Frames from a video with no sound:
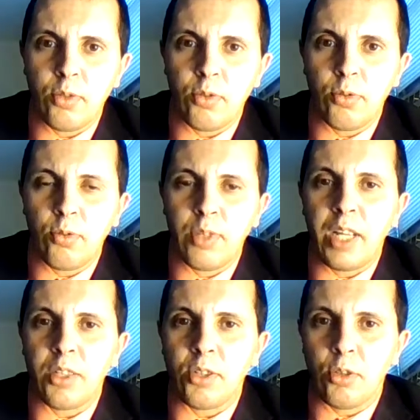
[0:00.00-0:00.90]
to
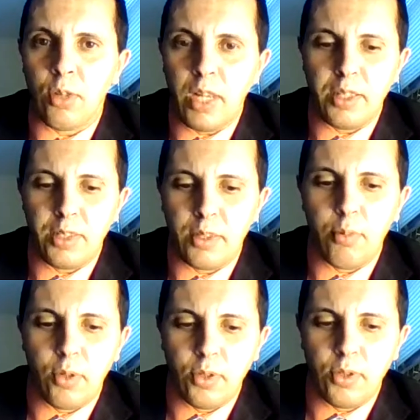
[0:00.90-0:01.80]
catch the last
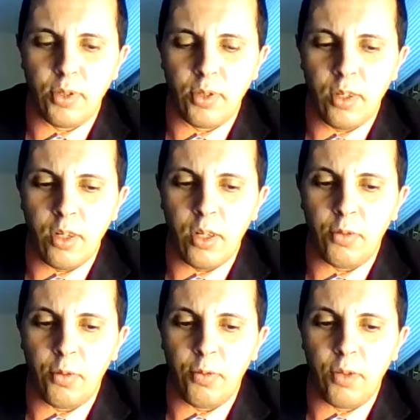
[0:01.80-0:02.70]
berths of
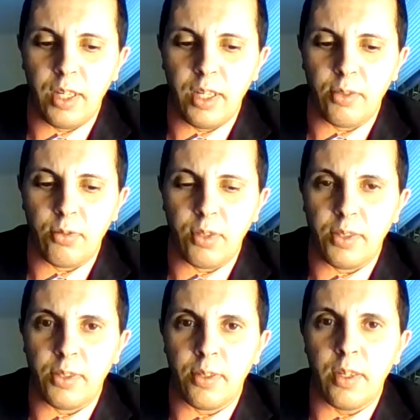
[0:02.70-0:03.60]
the 48
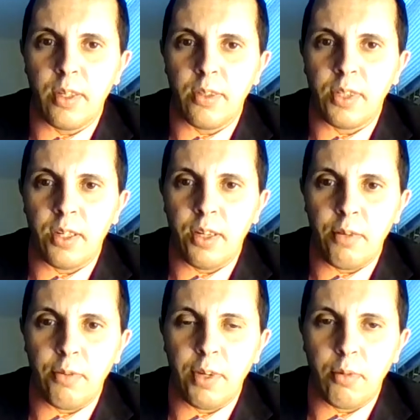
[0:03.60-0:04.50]
ones that are
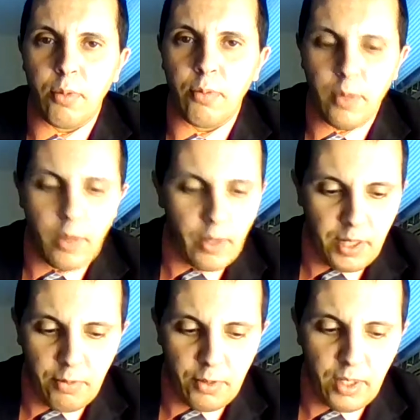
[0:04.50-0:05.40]
available.
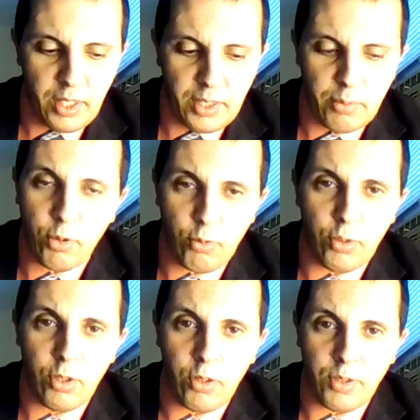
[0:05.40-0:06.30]
Nevertheless,
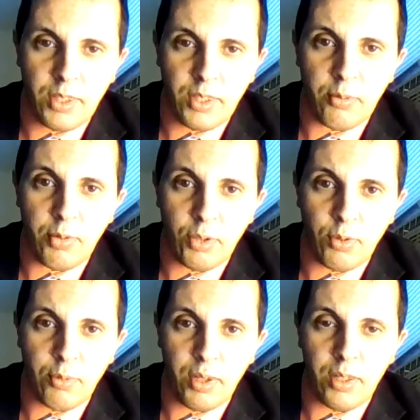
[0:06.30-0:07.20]
between quotes,
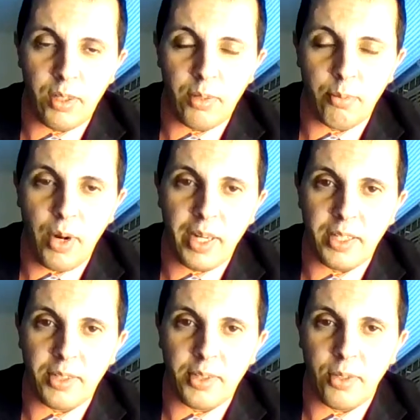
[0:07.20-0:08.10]
between
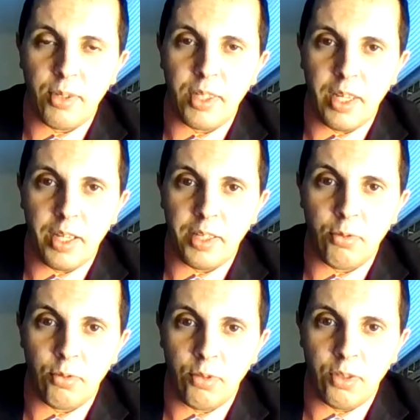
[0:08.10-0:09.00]
brackets, sorry, I
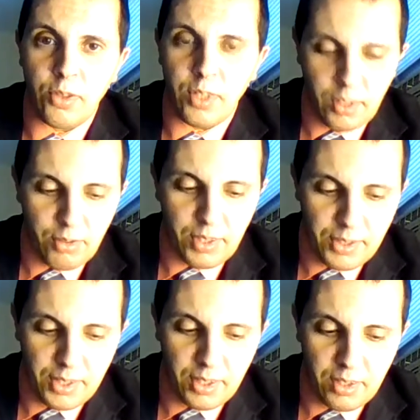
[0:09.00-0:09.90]
do not agree
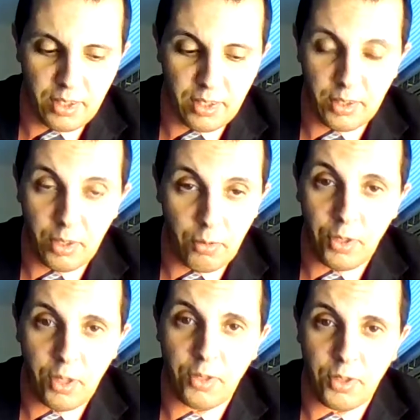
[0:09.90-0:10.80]
still, and I will
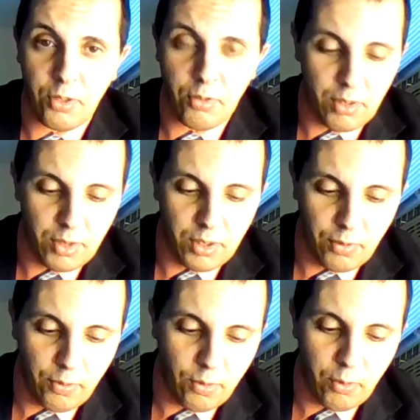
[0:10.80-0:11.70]
not agree with
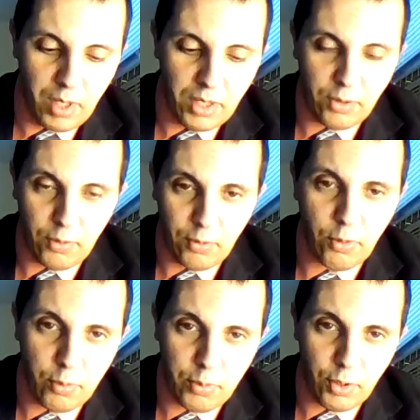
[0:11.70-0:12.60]
the format of
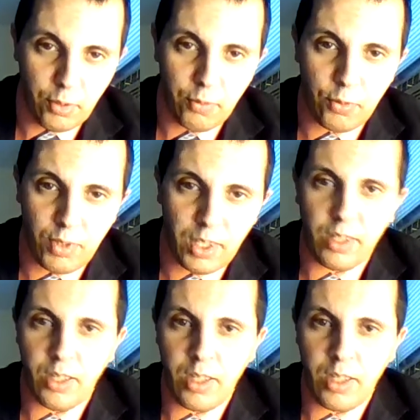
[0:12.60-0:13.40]
groups of three.